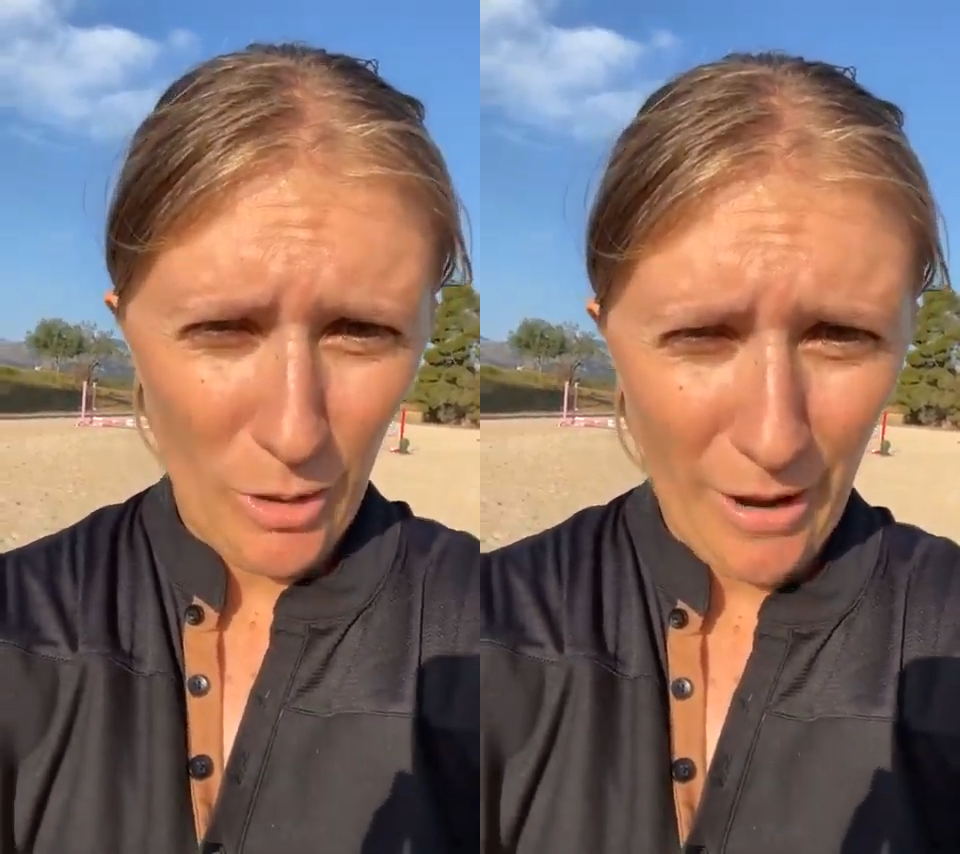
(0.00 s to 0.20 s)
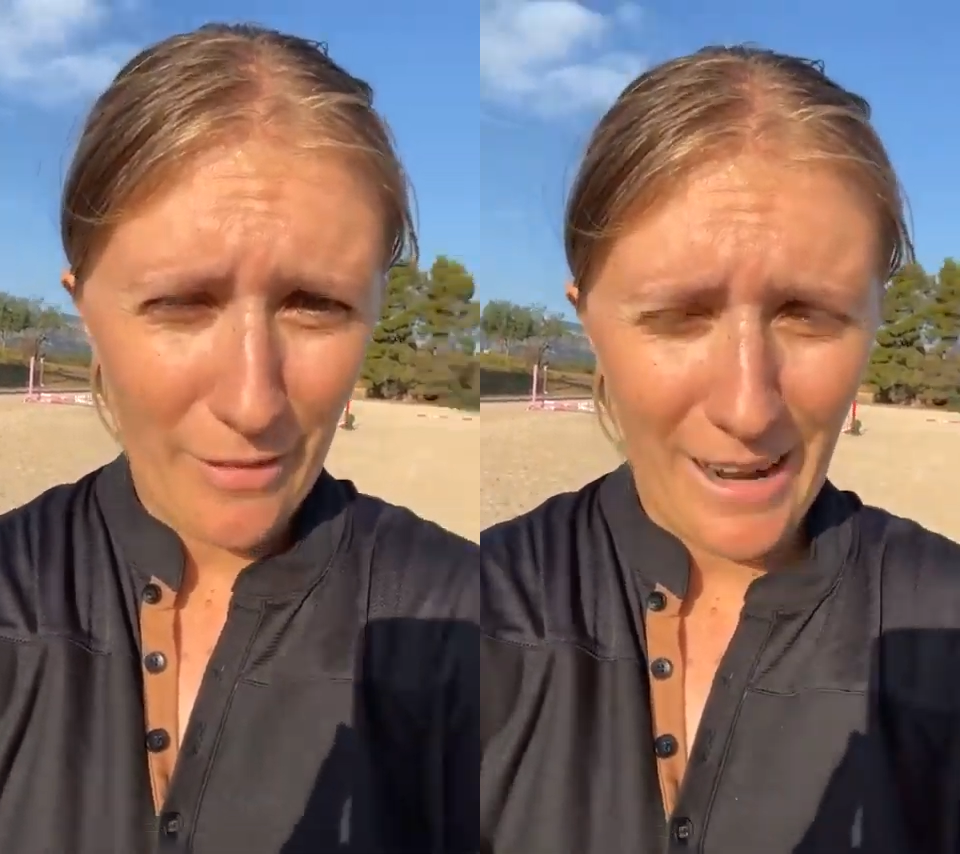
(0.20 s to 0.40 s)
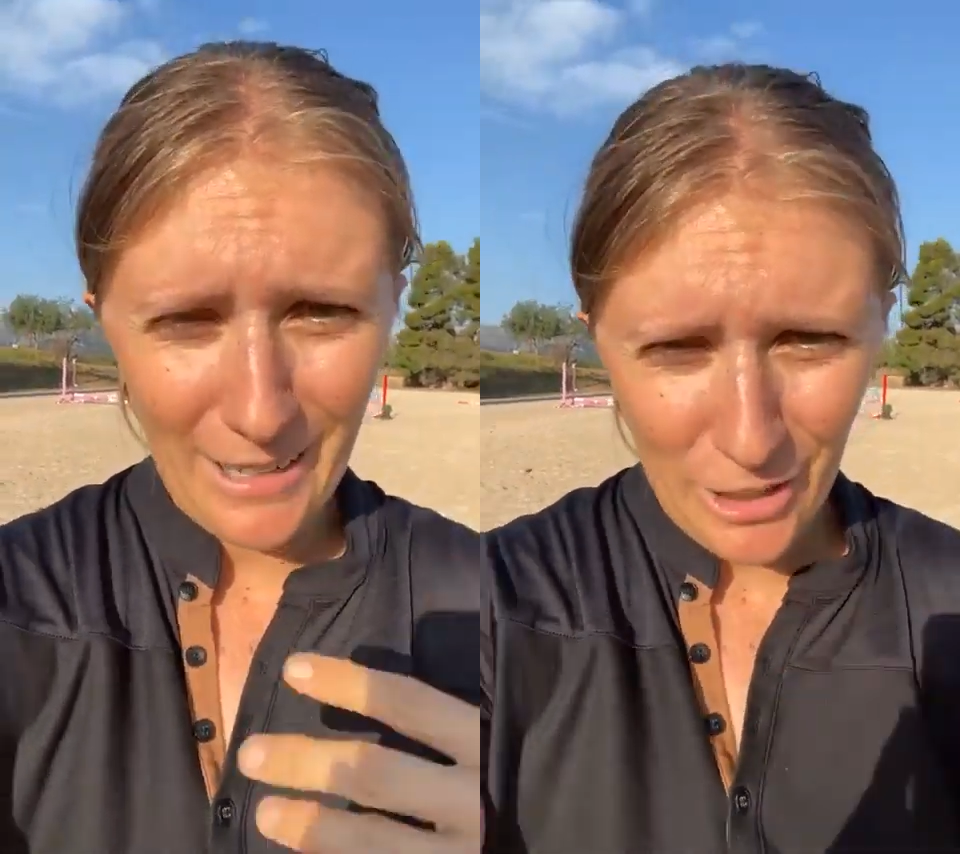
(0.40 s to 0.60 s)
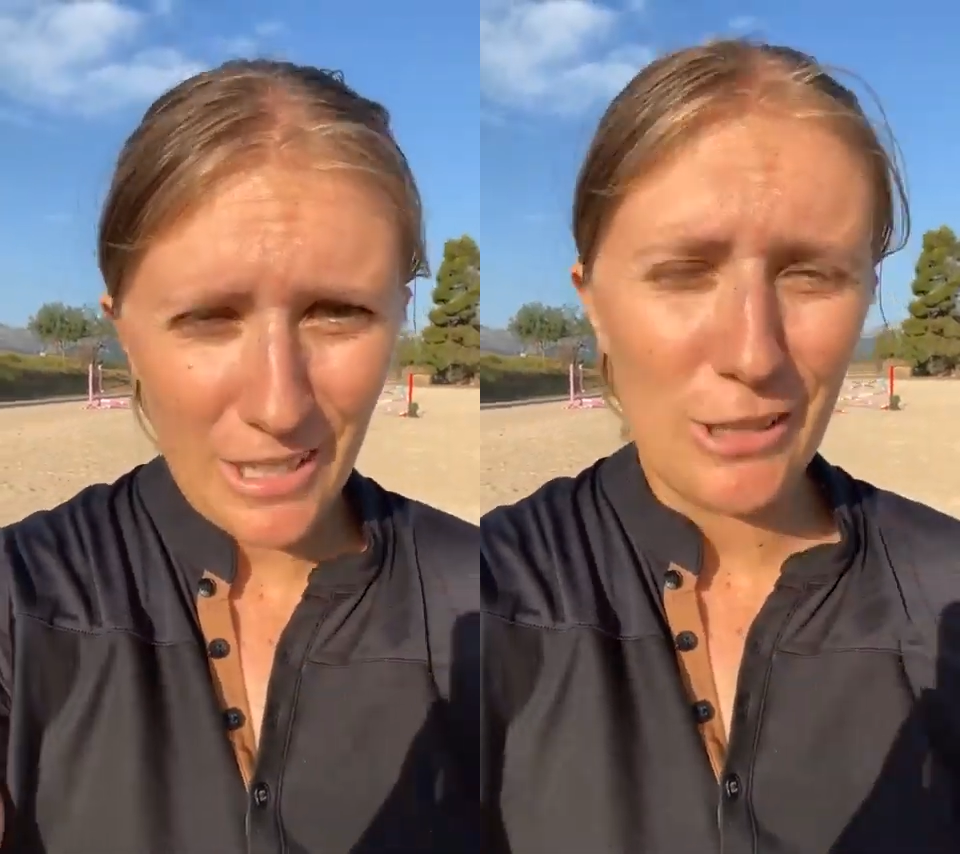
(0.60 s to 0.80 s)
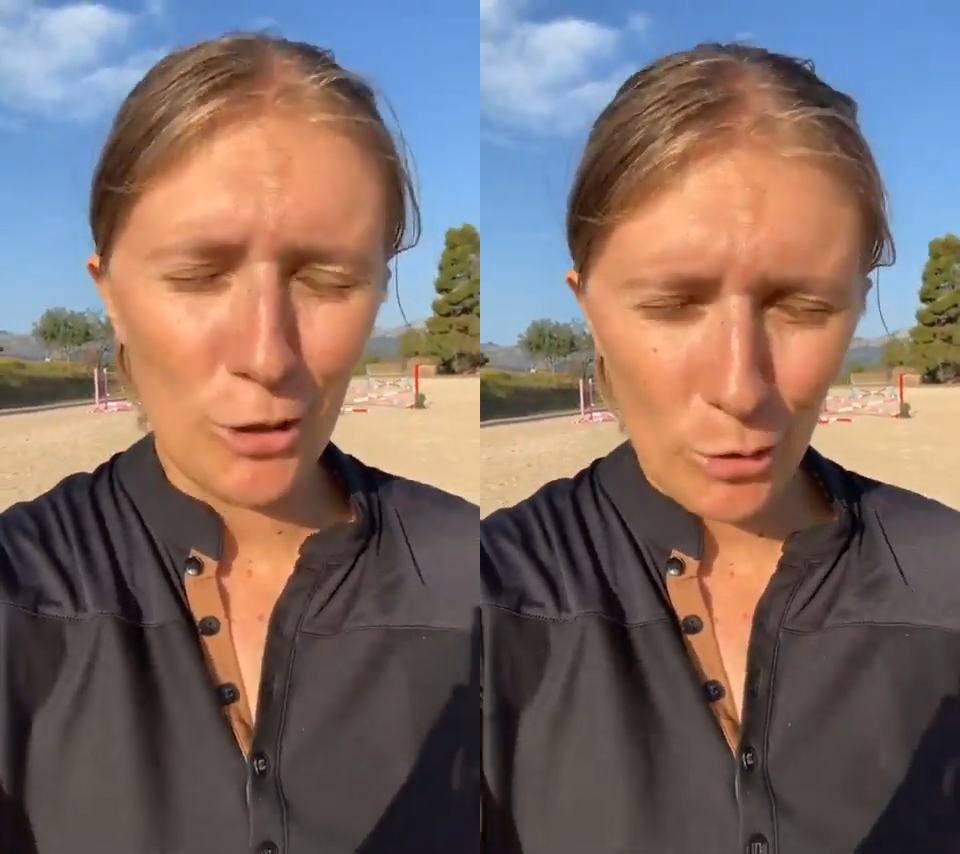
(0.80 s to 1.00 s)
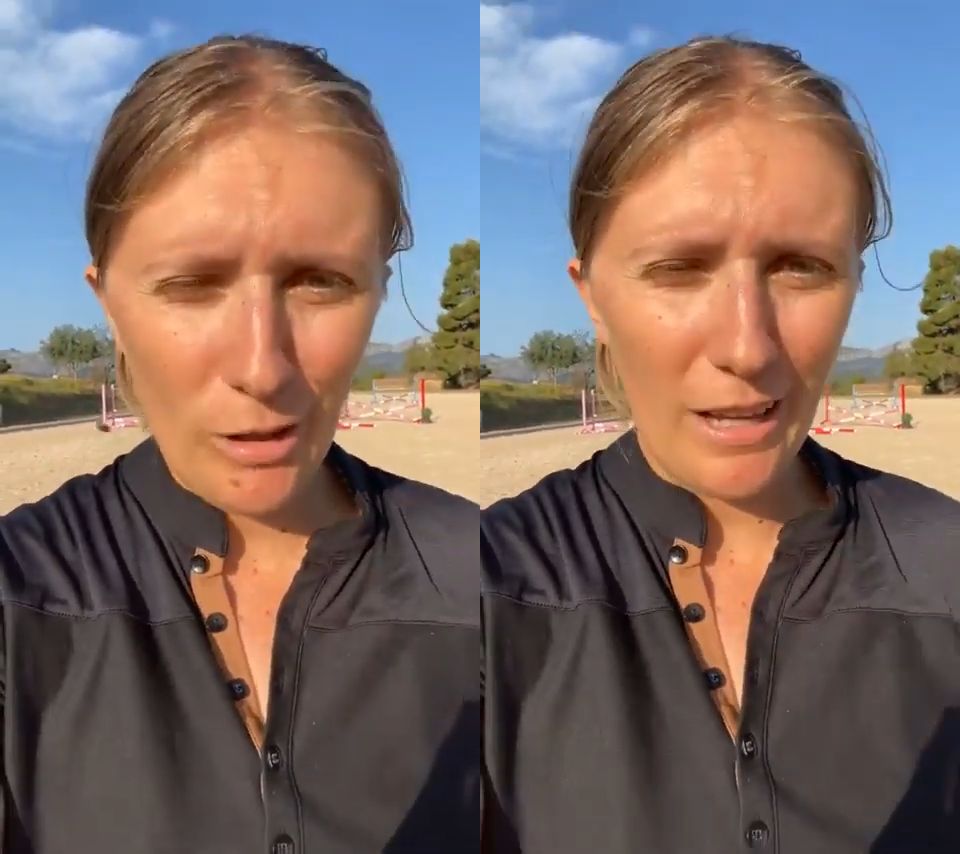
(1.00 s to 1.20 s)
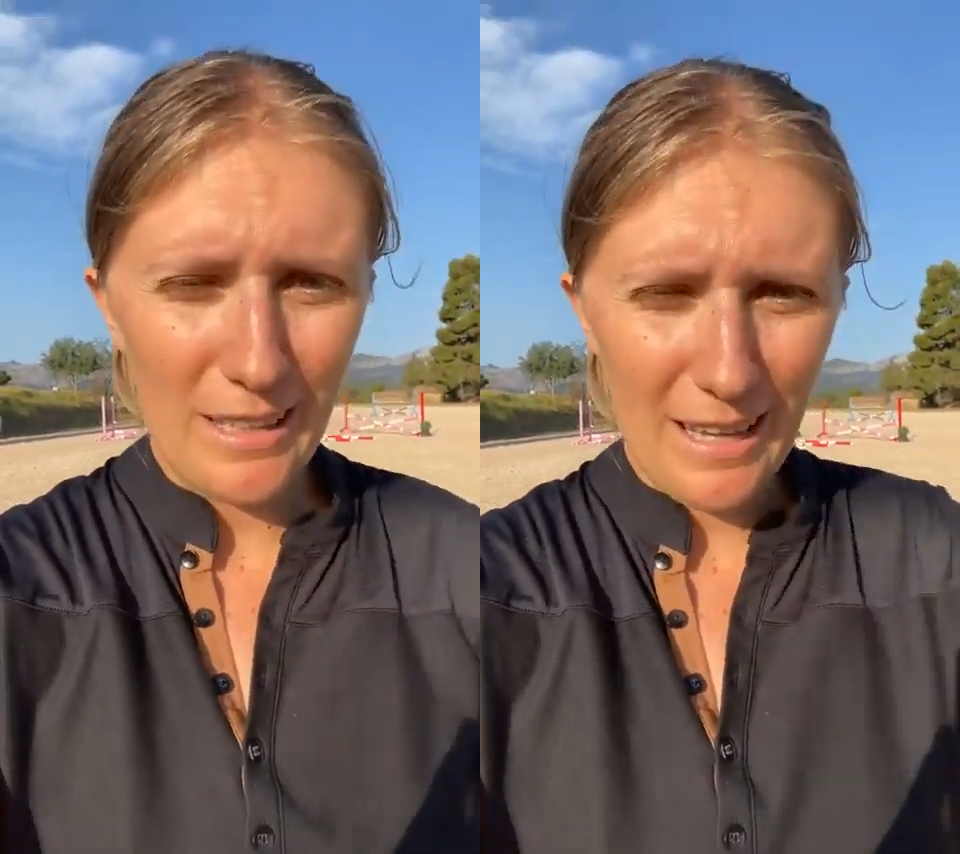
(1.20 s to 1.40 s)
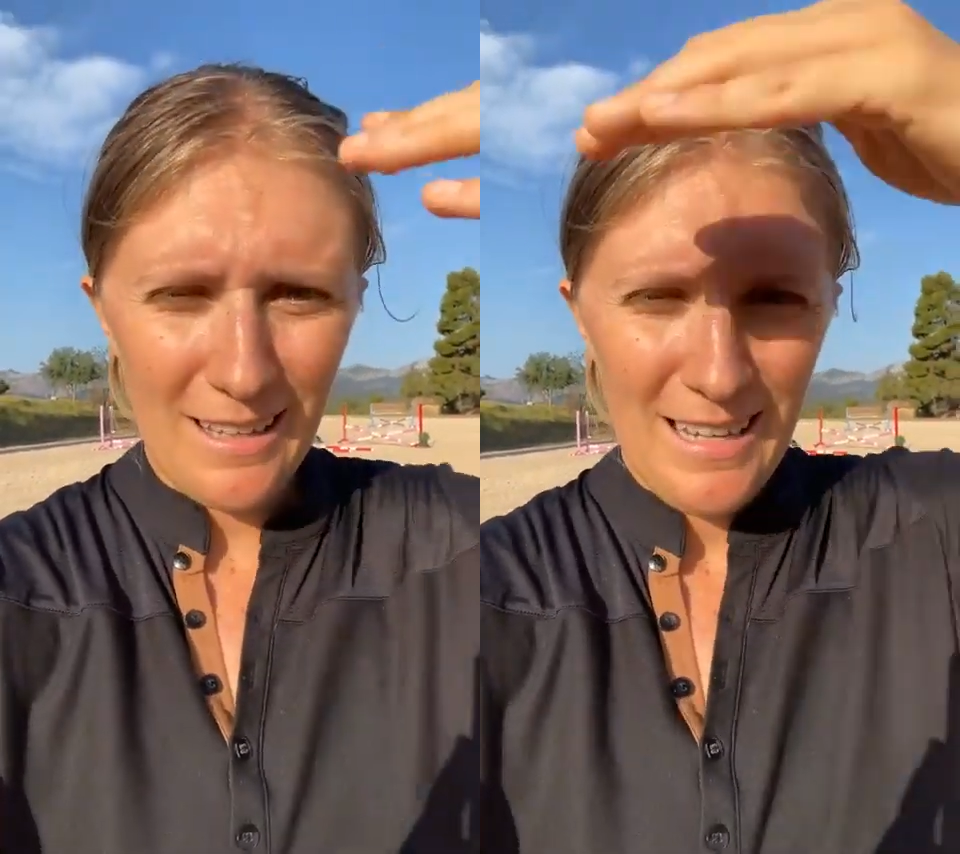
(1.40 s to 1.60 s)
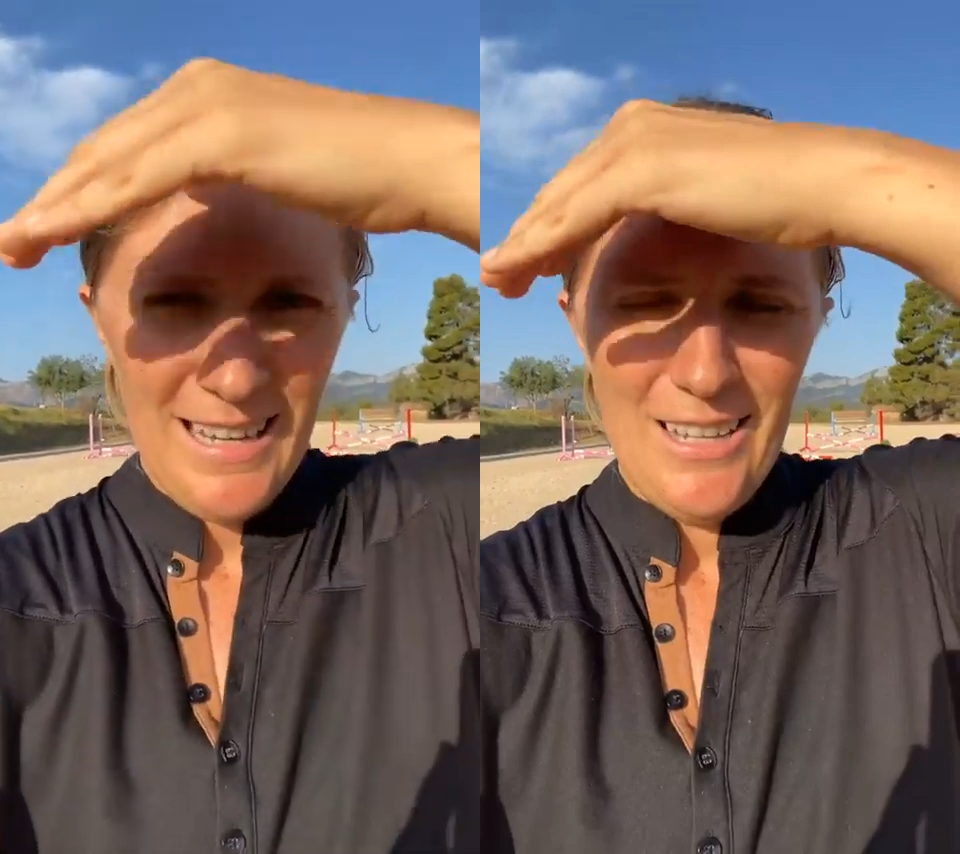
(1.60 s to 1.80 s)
you haven't had a chance to do that yet.